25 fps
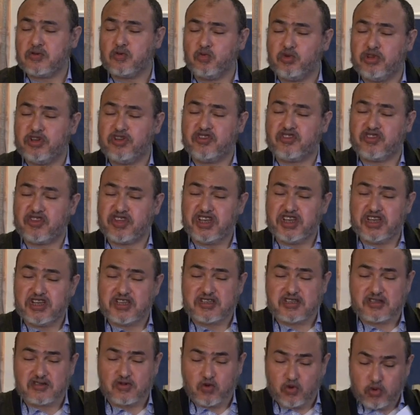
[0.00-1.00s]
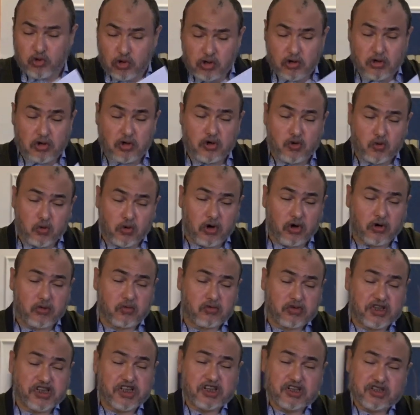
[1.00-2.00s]
with these quote-unquote
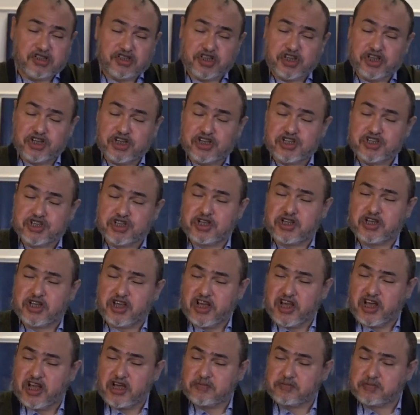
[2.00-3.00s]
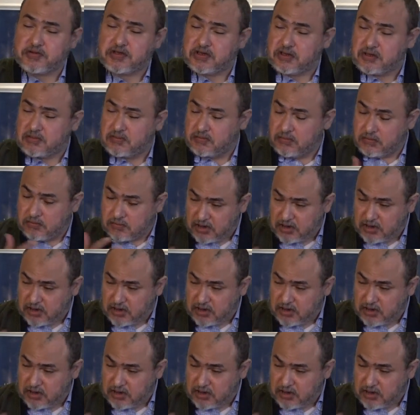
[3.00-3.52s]
re-education camps,